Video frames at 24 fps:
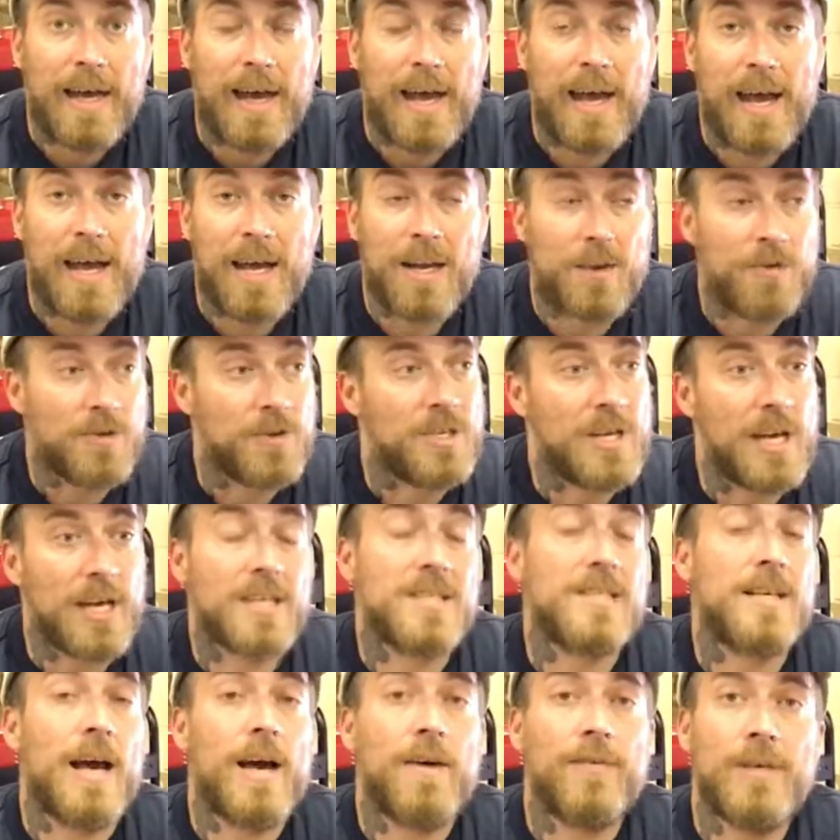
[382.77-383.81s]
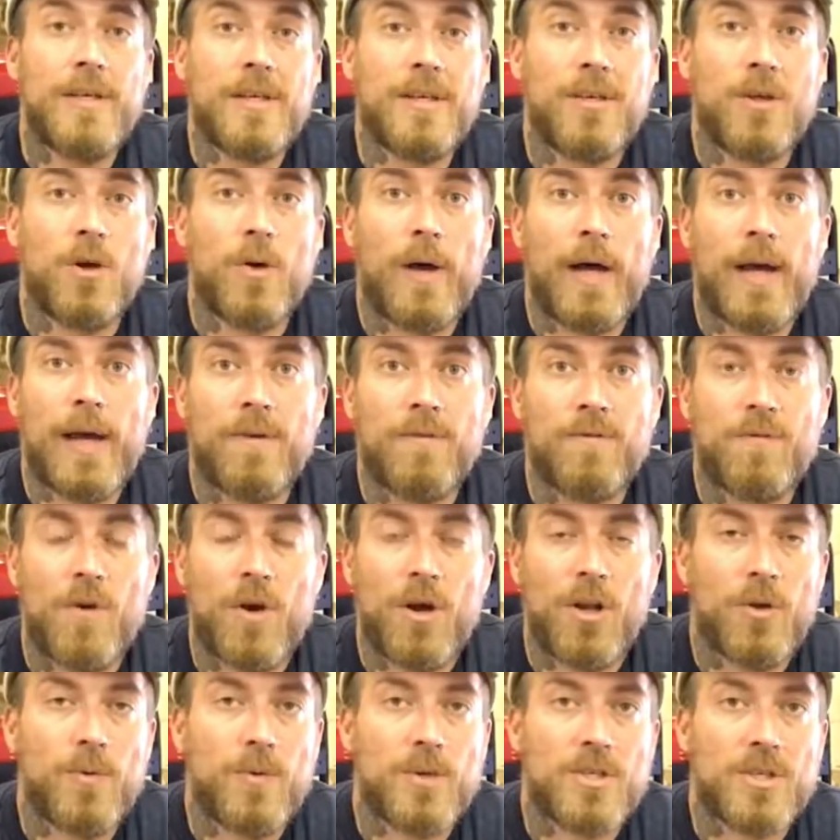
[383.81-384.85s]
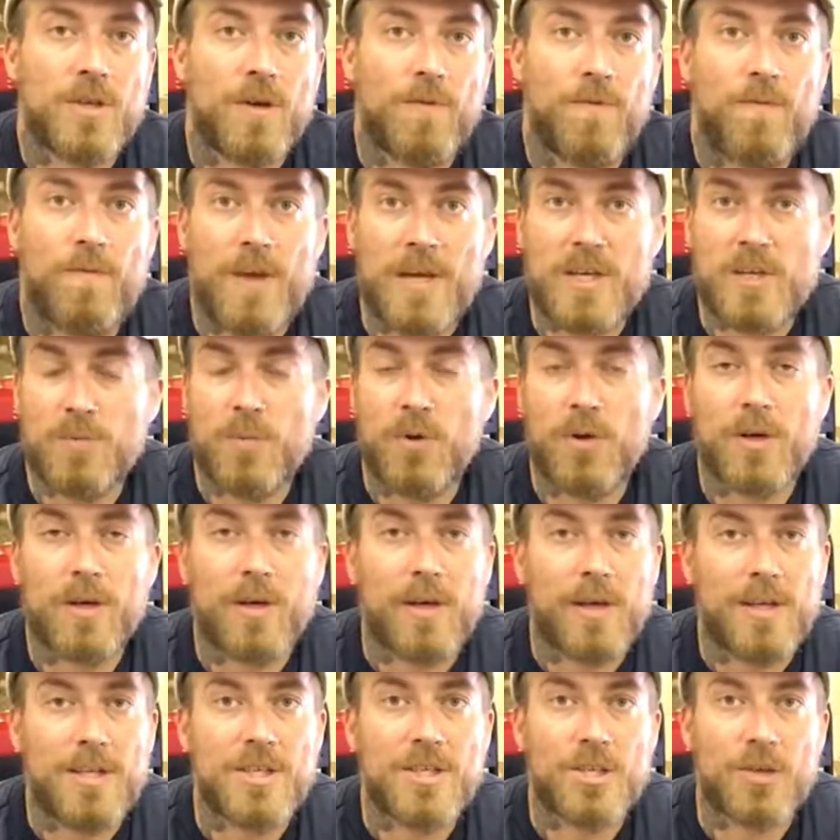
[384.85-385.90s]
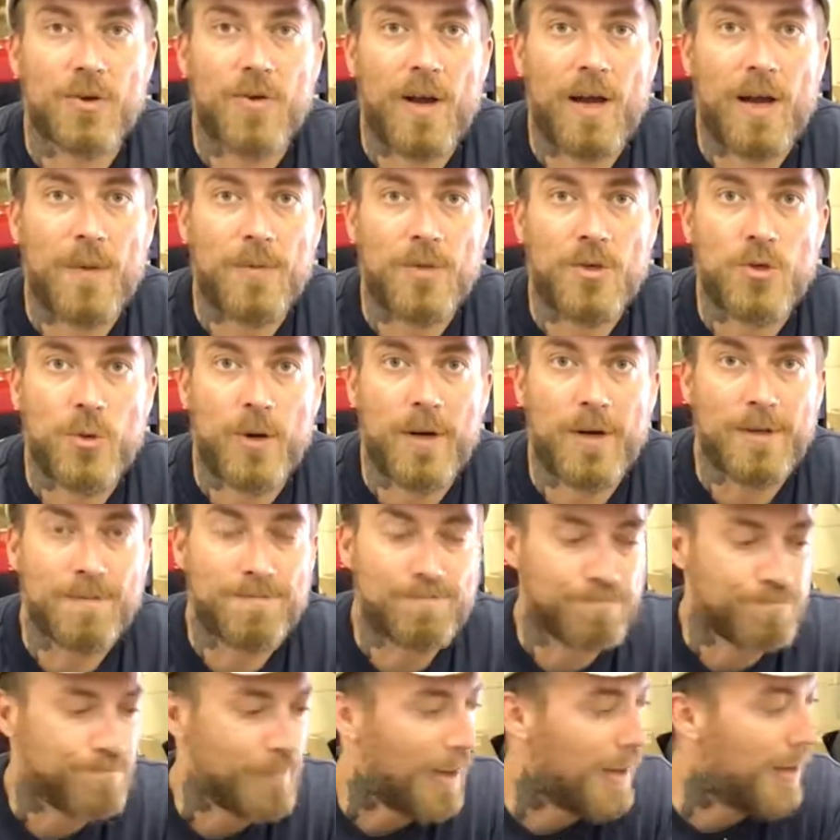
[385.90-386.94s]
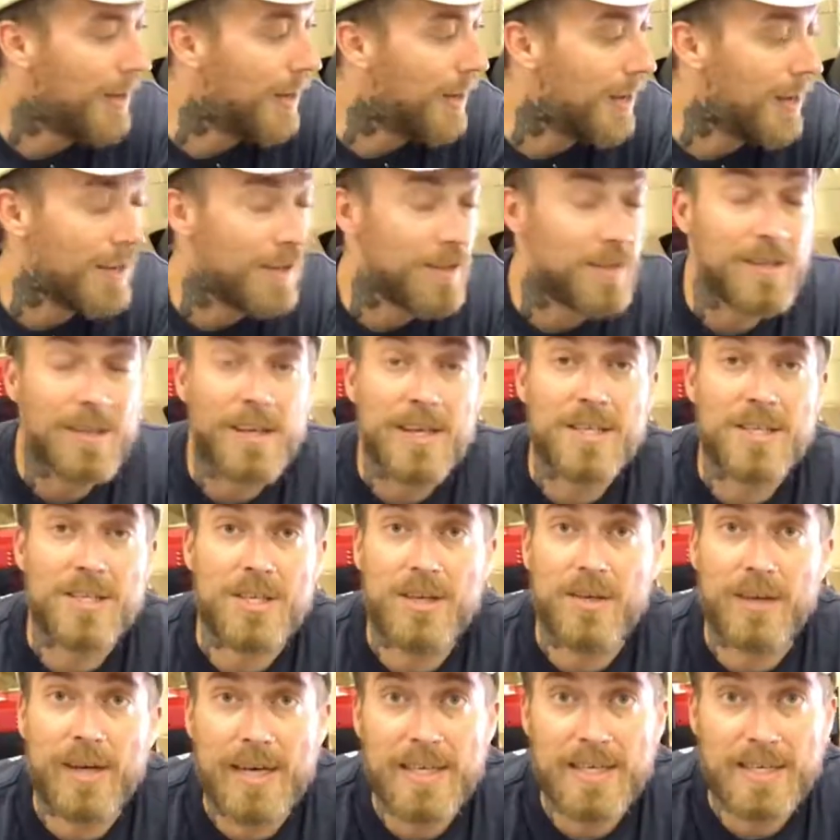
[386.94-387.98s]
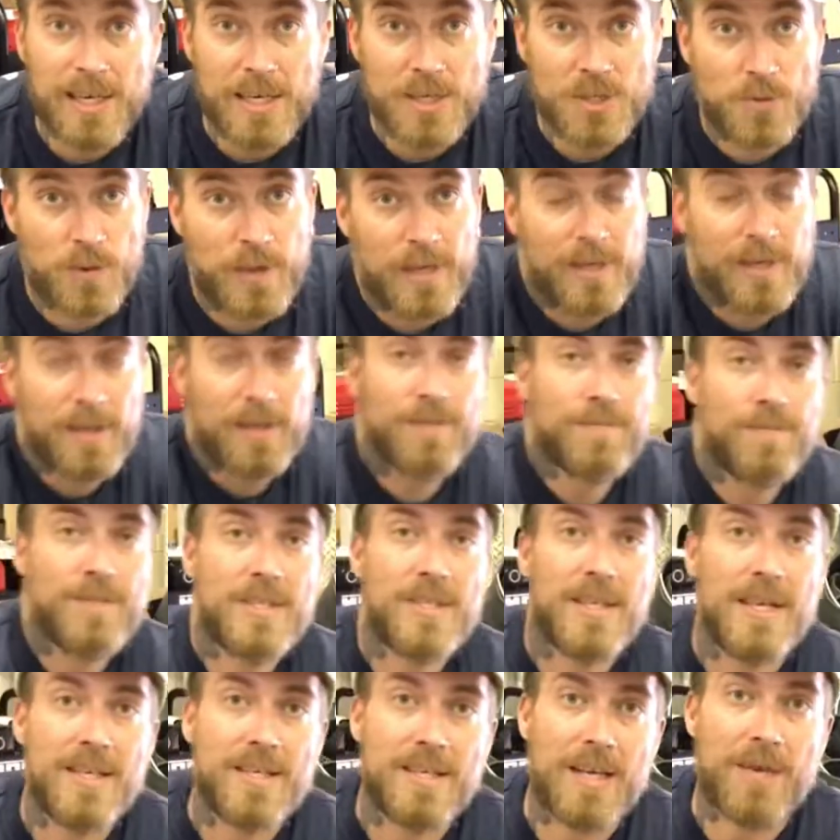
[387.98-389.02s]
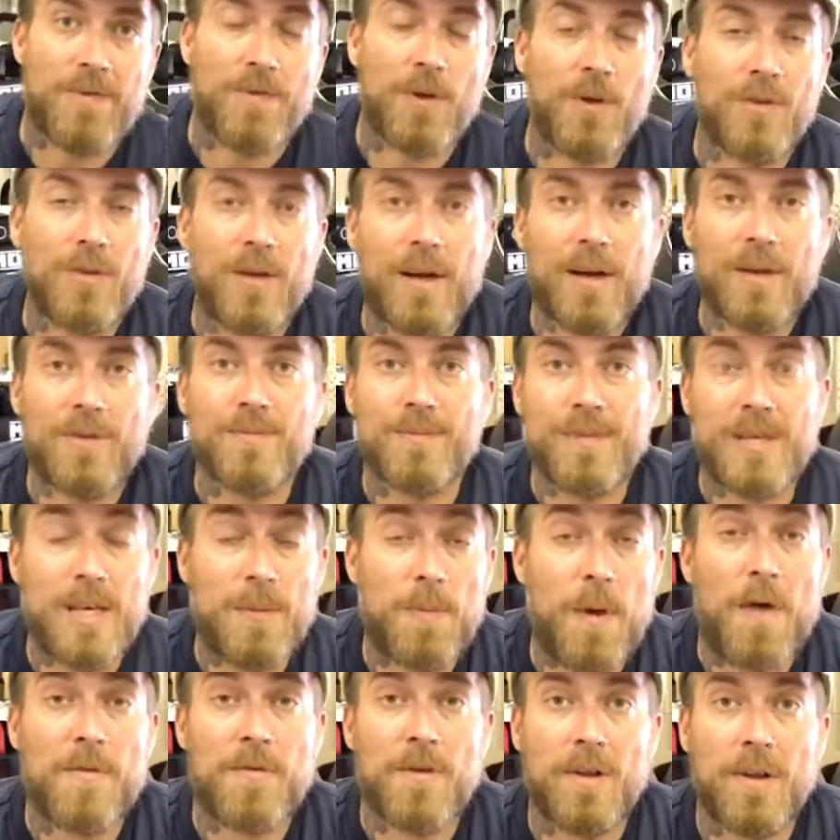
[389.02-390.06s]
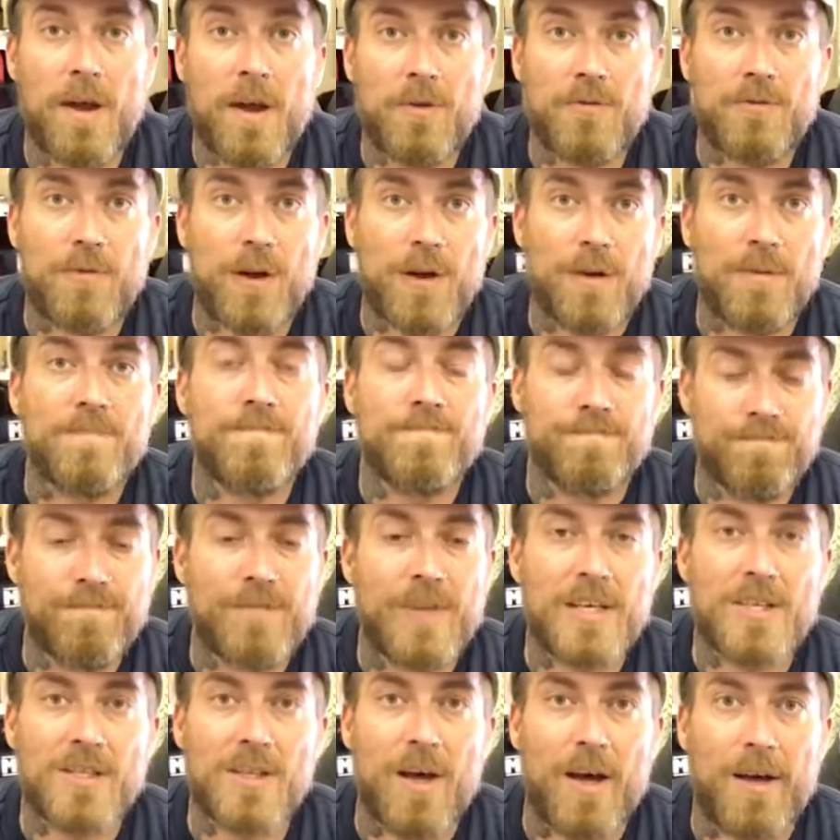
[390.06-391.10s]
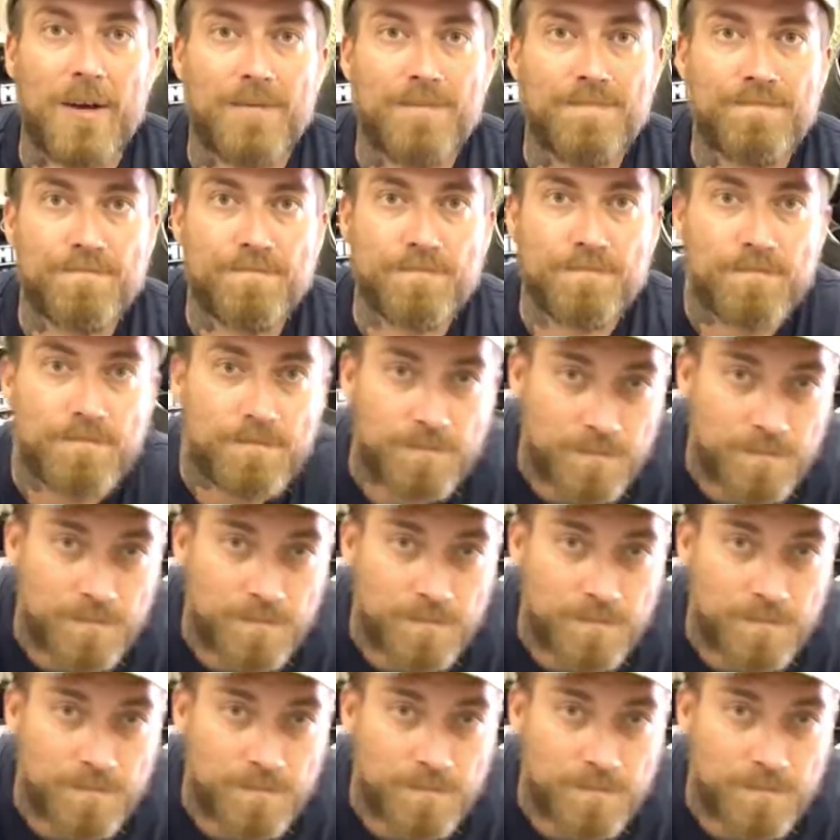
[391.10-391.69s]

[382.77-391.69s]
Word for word: And if you're tech savvy, go ahead and follow us on Facebook, Instagram, and Twitter. And until I see you guys next week, stay safe out there and keep having a lot of fun. Thanks a lot.